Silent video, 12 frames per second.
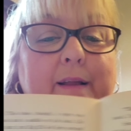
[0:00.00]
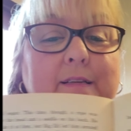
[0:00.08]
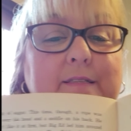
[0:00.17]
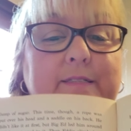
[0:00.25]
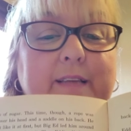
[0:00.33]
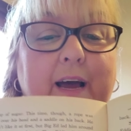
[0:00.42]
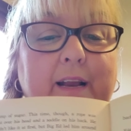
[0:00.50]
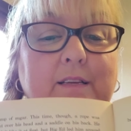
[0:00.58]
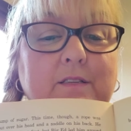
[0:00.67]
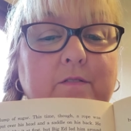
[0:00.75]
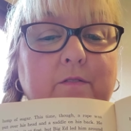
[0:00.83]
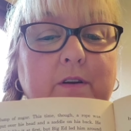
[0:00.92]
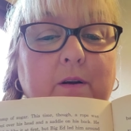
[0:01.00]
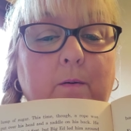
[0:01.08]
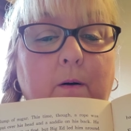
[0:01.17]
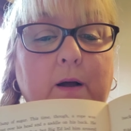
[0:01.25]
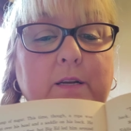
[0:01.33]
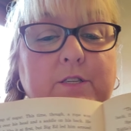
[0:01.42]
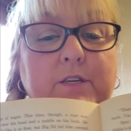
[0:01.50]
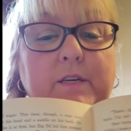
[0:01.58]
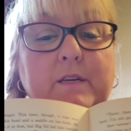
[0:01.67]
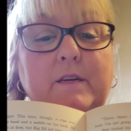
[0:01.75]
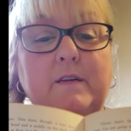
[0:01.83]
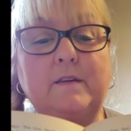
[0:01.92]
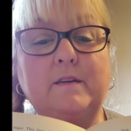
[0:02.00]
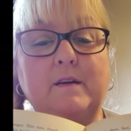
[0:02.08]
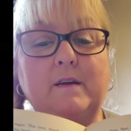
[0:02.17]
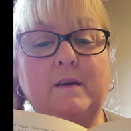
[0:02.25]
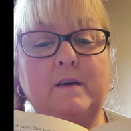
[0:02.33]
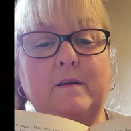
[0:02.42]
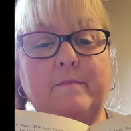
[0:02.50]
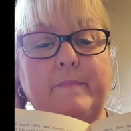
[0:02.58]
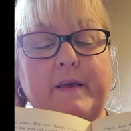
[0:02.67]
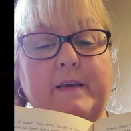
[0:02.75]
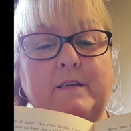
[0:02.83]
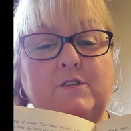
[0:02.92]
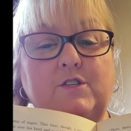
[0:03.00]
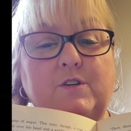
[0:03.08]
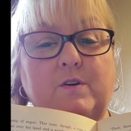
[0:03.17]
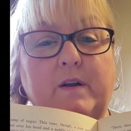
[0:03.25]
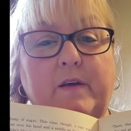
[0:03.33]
And his daddy's over here watching, making sure